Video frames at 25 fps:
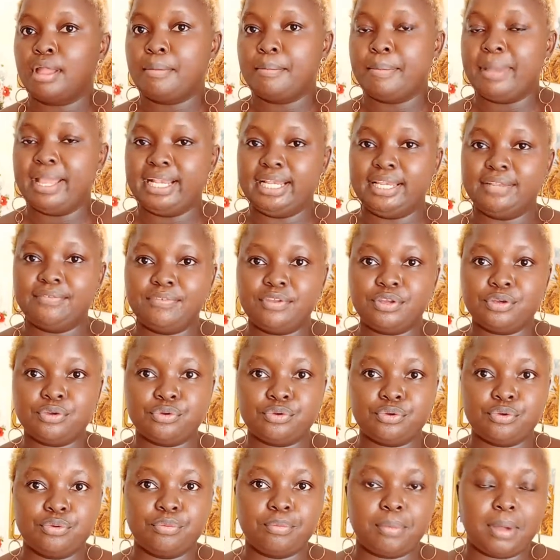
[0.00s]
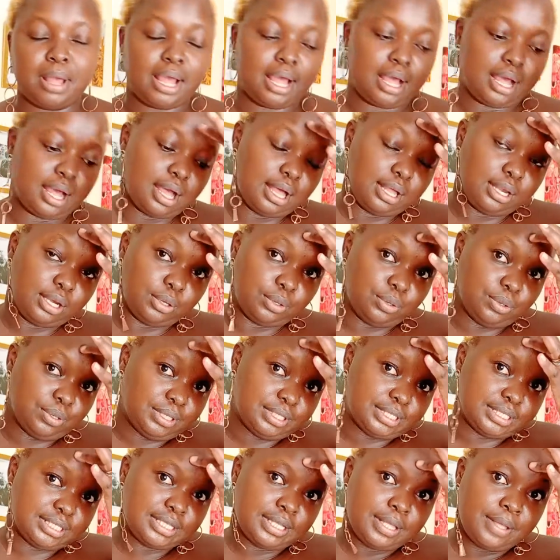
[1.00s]
my living room
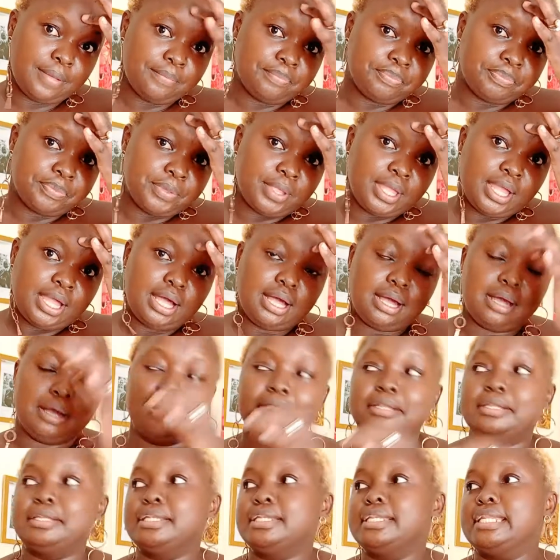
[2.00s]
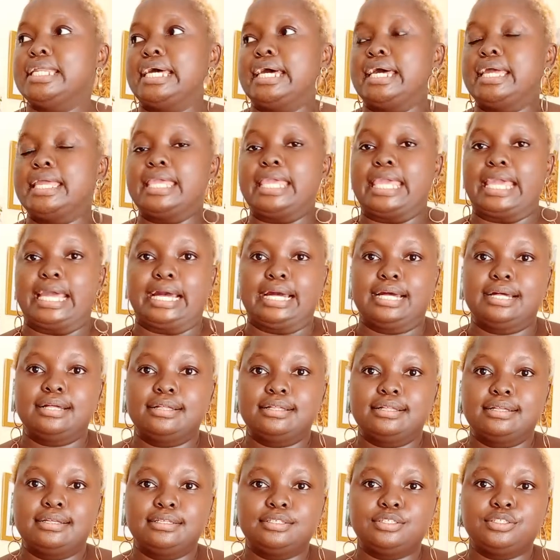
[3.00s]
looks, and yeah,
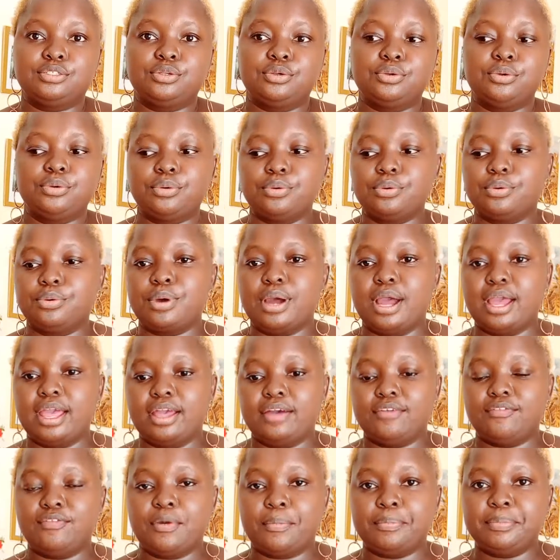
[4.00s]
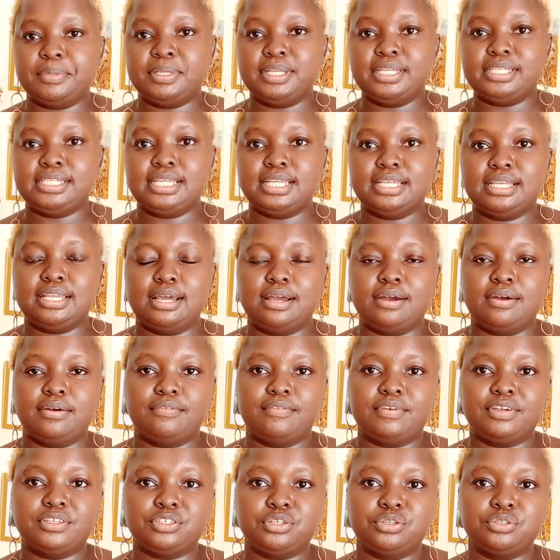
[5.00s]
so I have updated
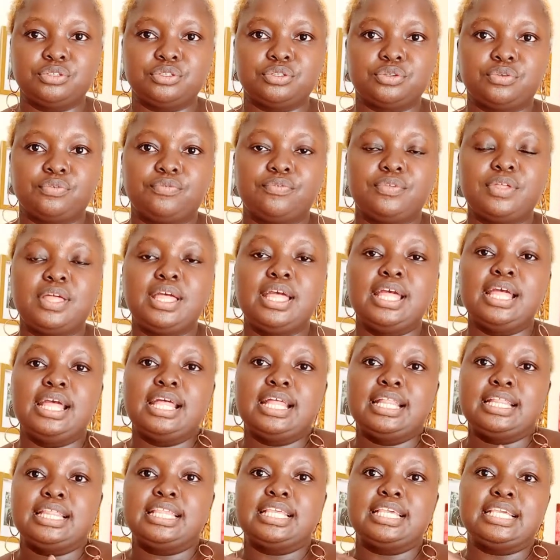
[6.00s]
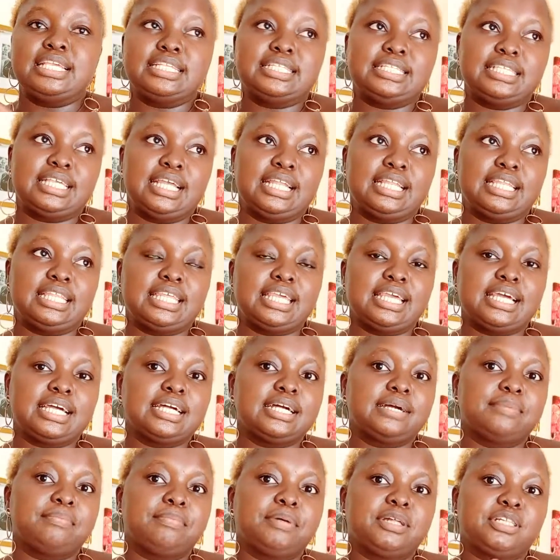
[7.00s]
versions of things here and
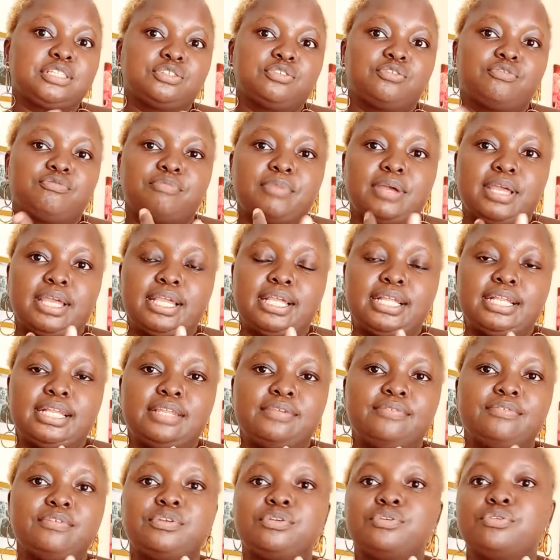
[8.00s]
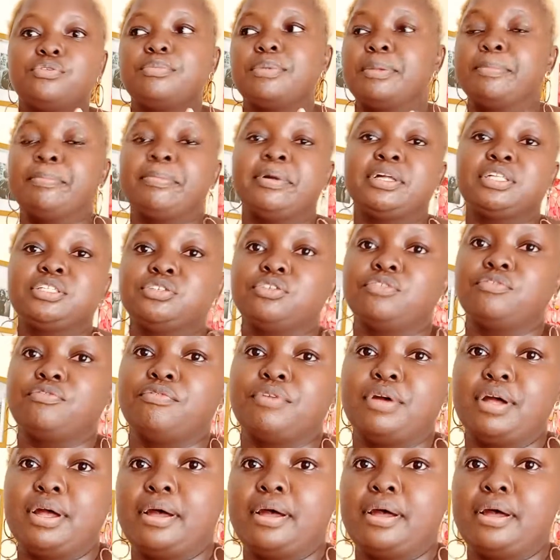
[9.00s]
there, parts of my living room and parts of